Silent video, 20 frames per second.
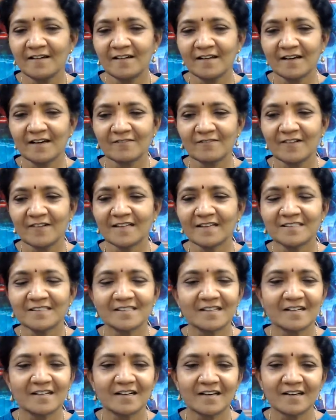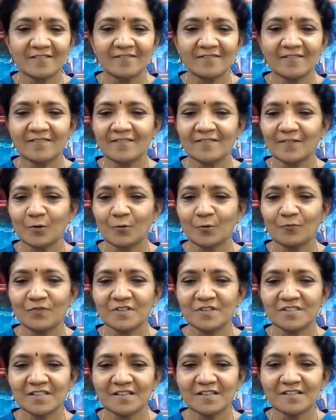reflection,
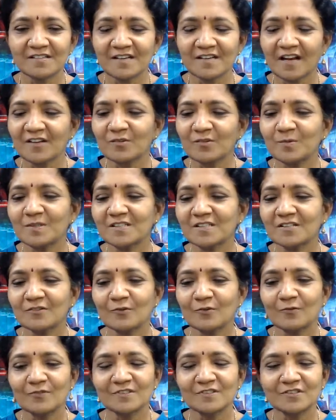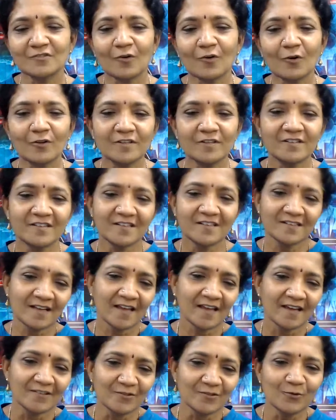coefficients, transmission coefficient, all these things,
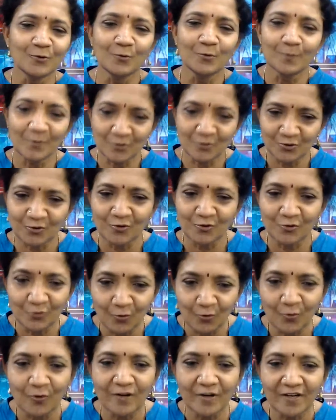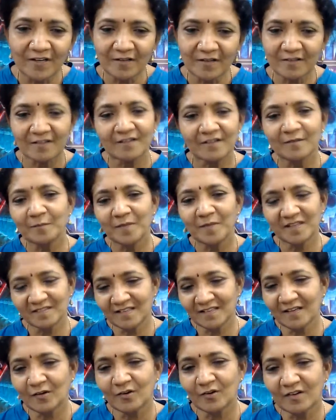I assume you should know it,
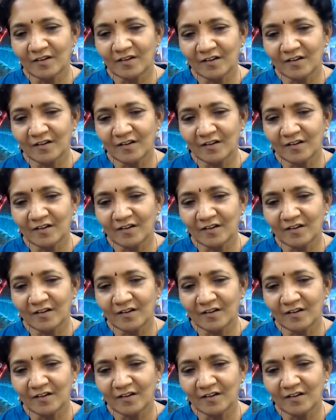basic